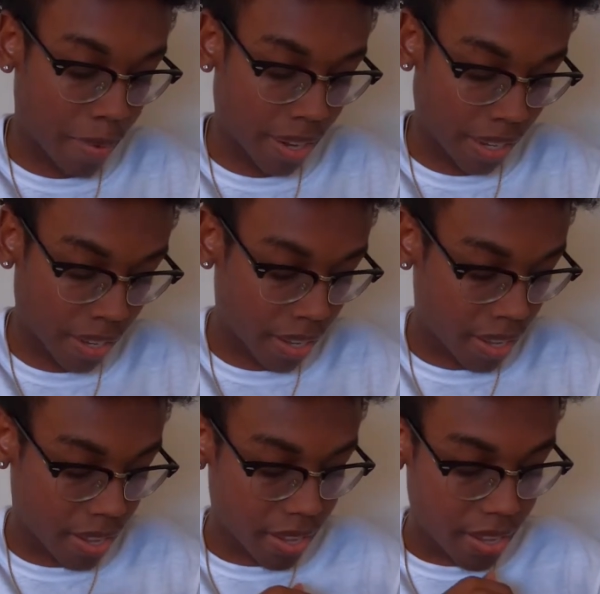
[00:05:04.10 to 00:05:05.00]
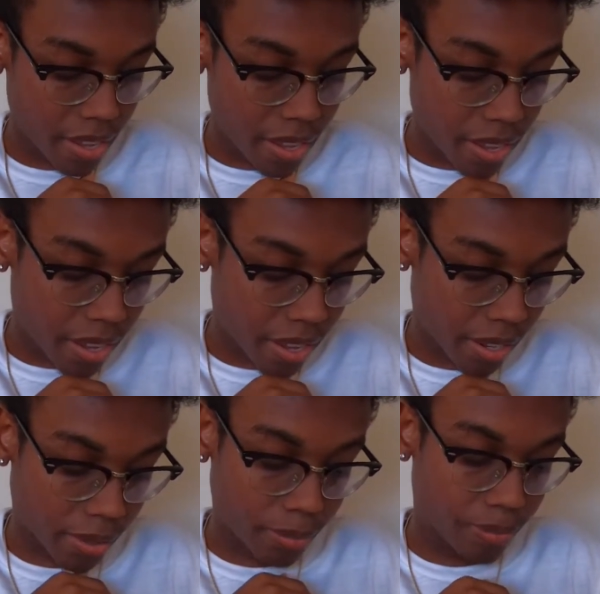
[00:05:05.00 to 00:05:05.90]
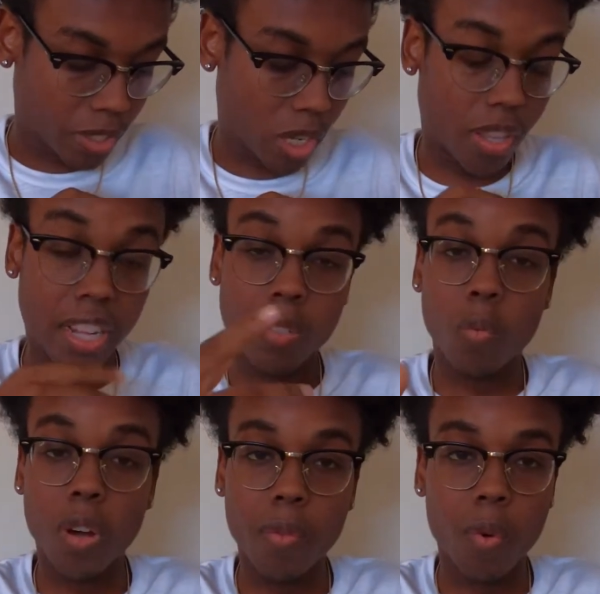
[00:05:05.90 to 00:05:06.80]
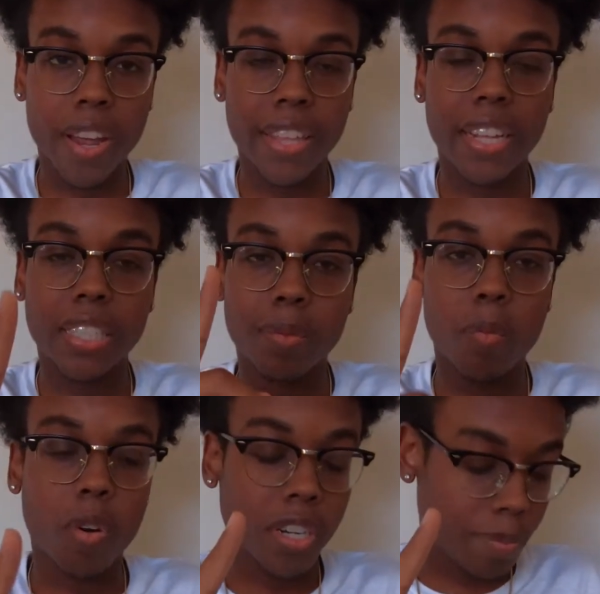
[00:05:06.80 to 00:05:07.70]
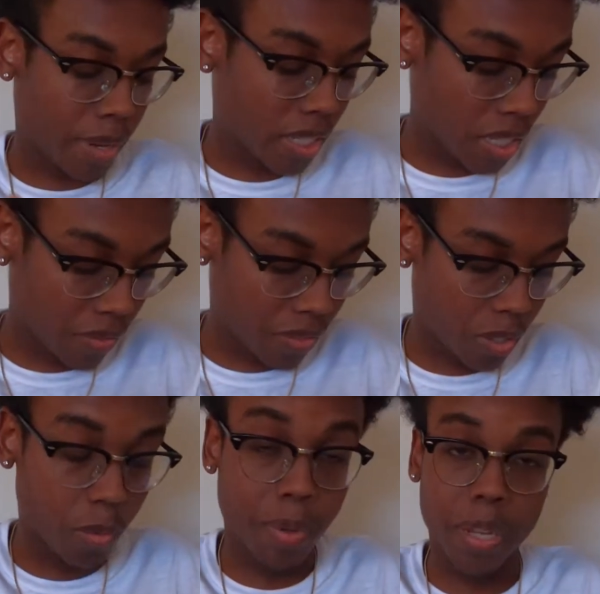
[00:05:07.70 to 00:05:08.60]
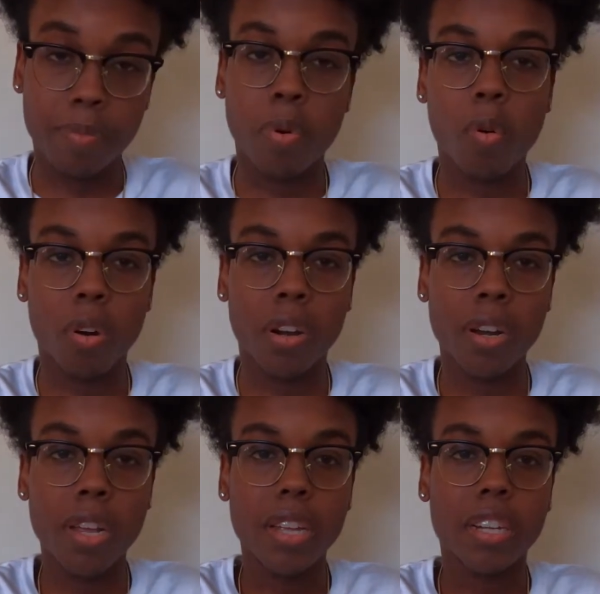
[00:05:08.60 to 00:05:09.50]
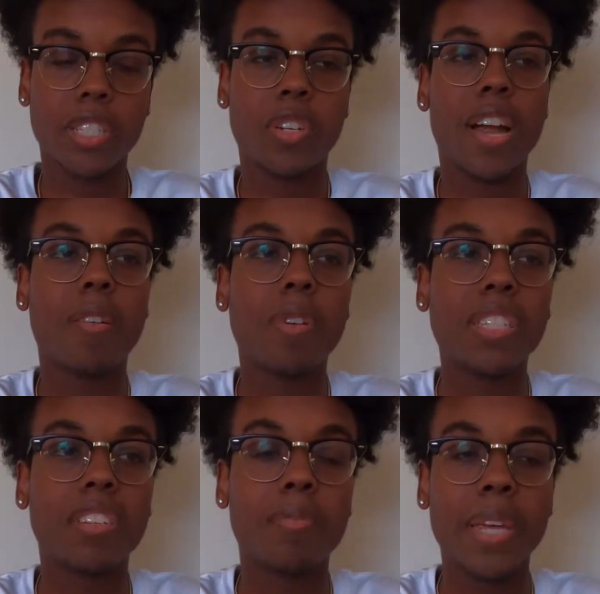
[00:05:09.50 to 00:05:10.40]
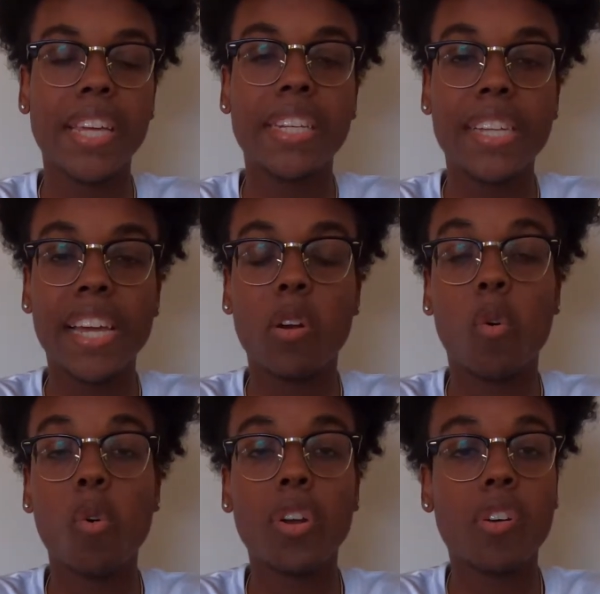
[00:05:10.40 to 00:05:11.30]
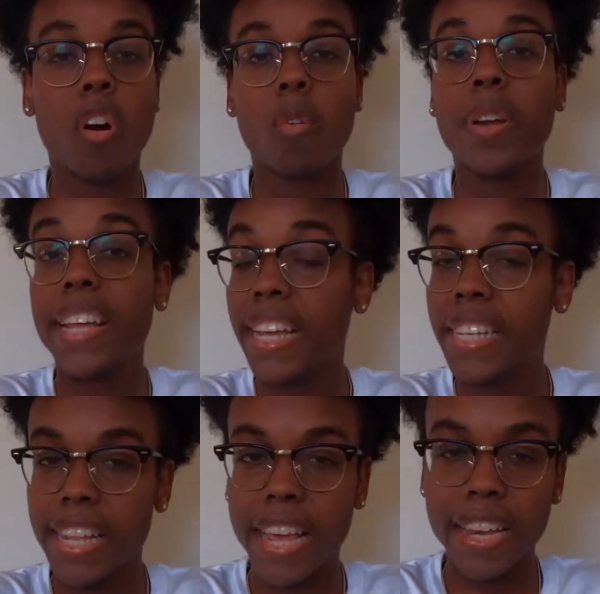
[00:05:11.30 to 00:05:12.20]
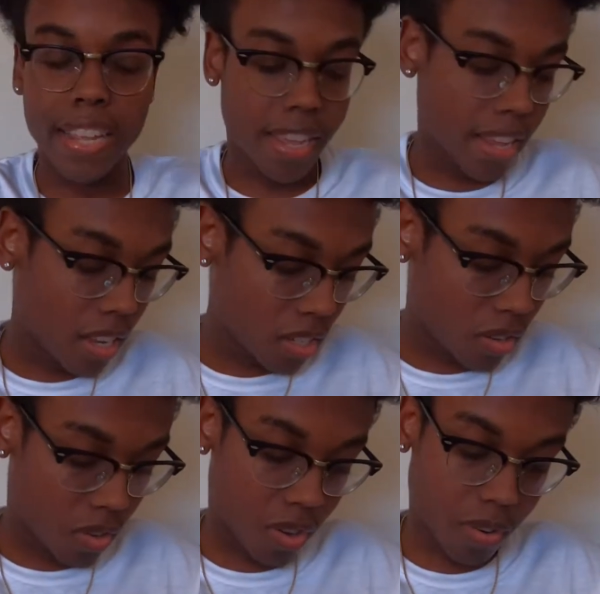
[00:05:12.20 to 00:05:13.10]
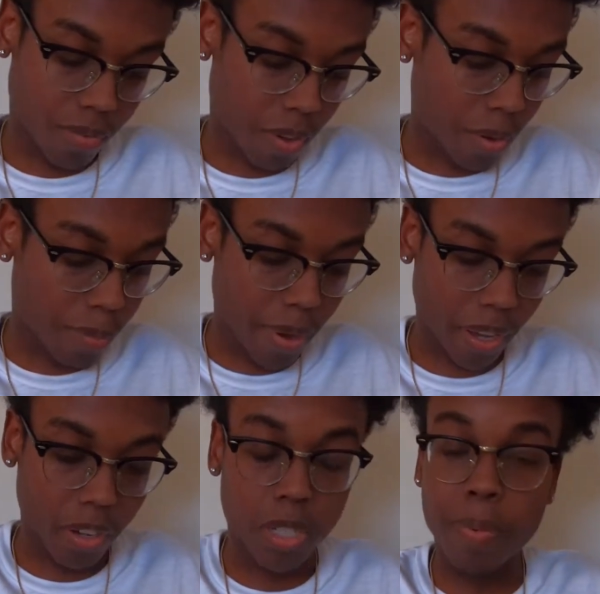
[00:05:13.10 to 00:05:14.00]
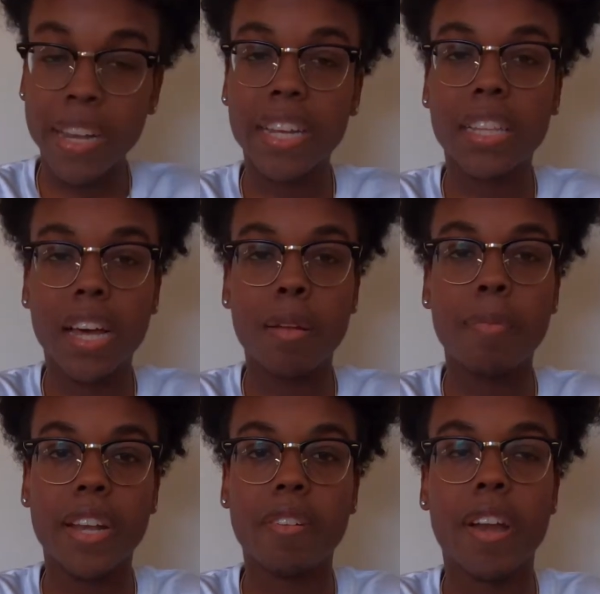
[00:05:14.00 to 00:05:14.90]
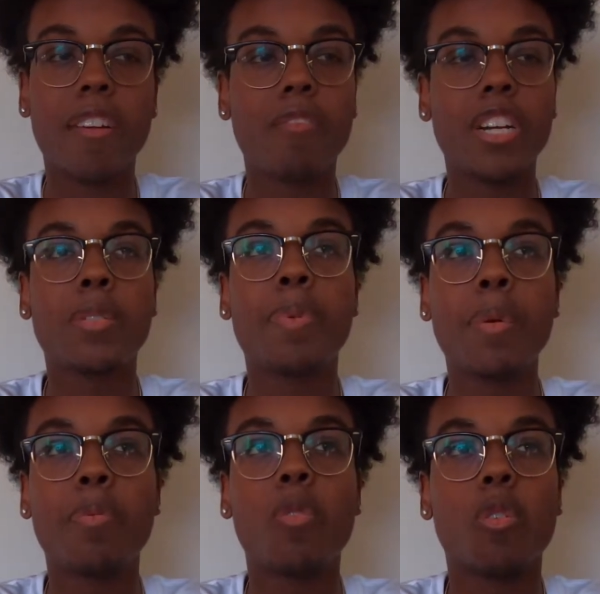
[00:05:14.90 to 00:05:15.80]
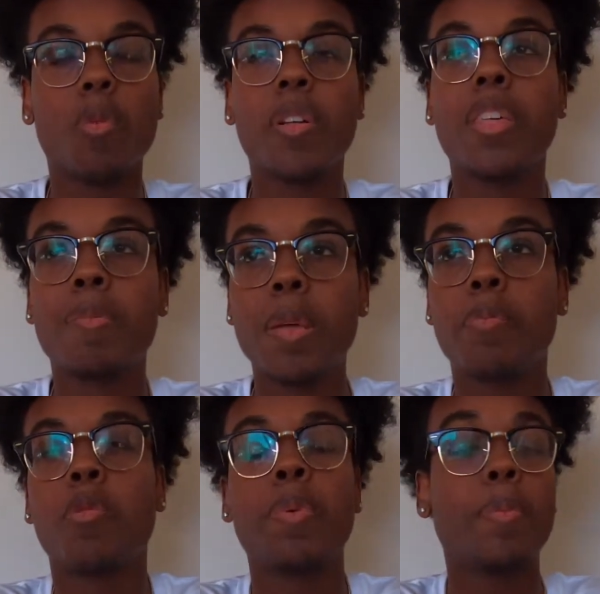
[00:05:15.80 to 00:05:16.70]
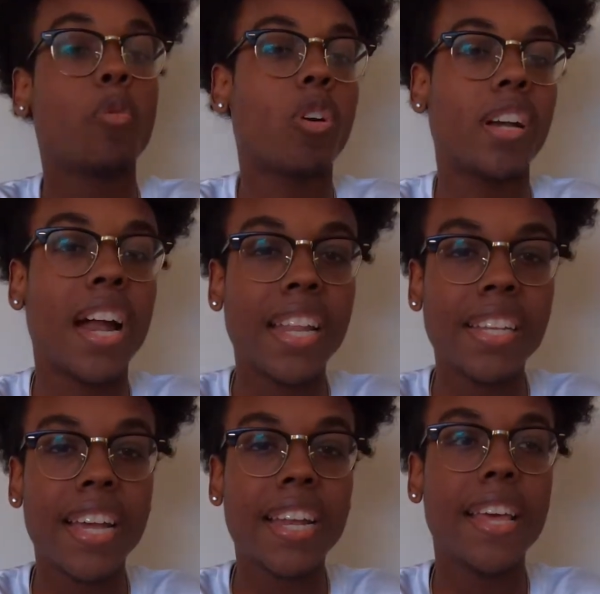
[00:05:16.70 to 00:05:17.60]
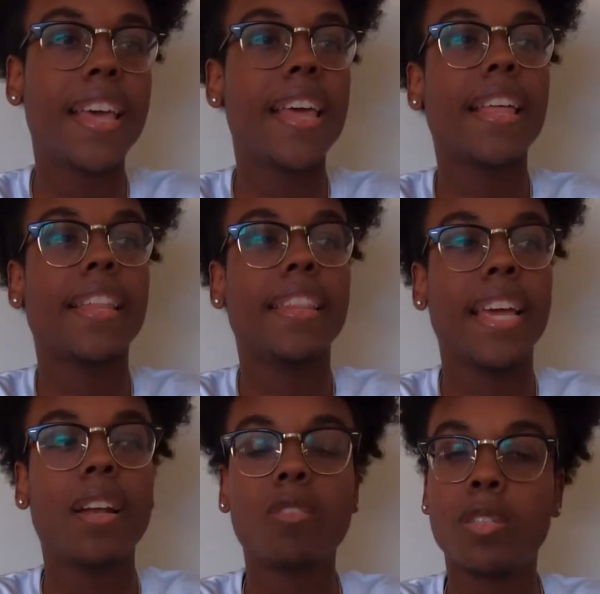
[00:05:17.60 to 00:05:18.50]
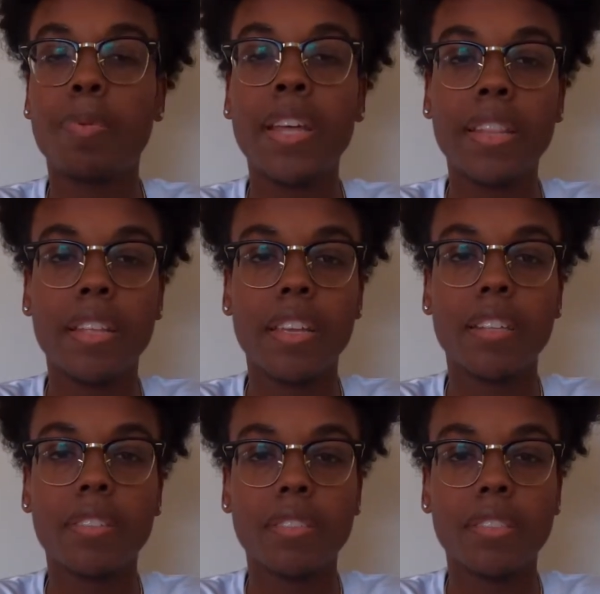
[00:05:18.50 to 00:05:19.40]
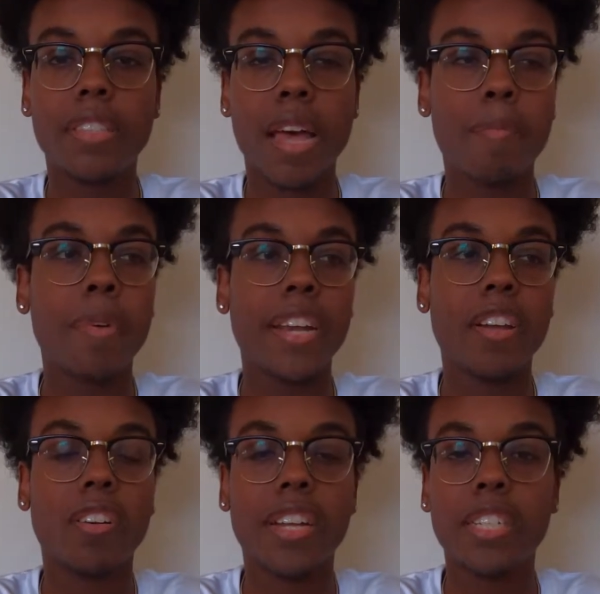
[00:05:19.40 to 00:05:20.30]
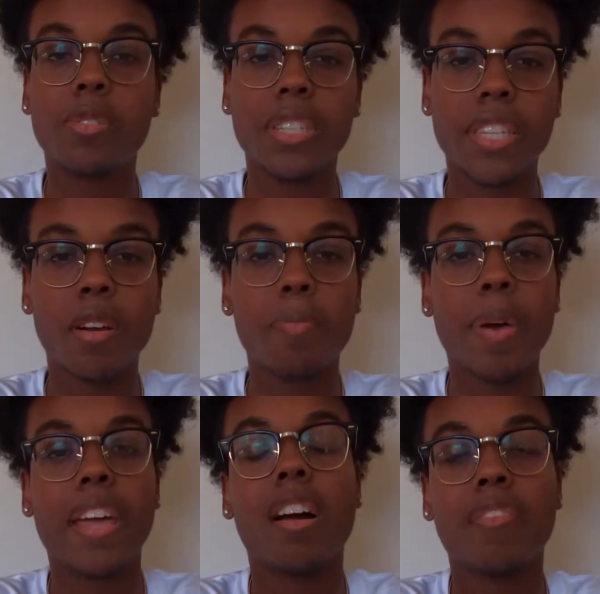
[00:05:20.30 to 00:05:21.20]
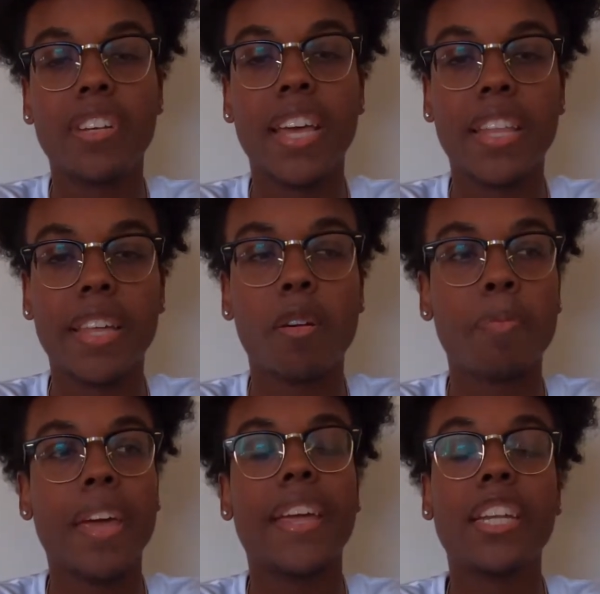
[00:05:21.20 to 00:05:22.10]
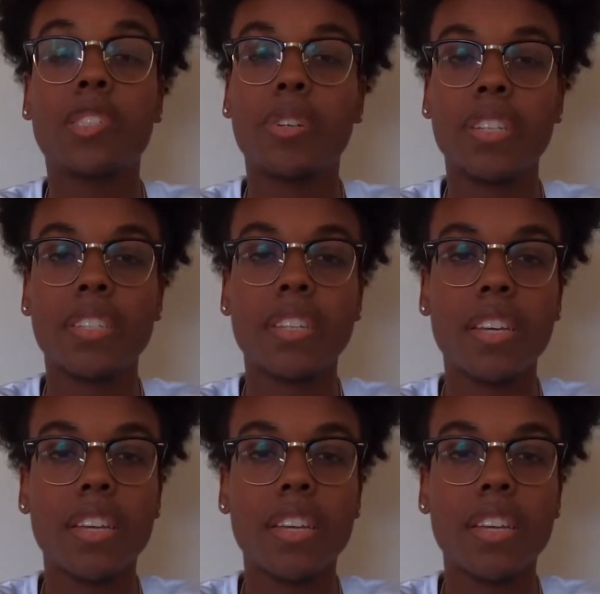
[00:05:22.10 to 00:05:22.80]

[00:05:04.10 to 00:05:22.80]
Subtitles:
money. So that's one way that it's more expensive to be poor, because you're at risk of being in debt or you're already in debt. So you're spending a lot of money, right? Rich people or wealthy people, people who are not in debt, they don't spend that money on interest. They don't pay off debt. They don't pay interest.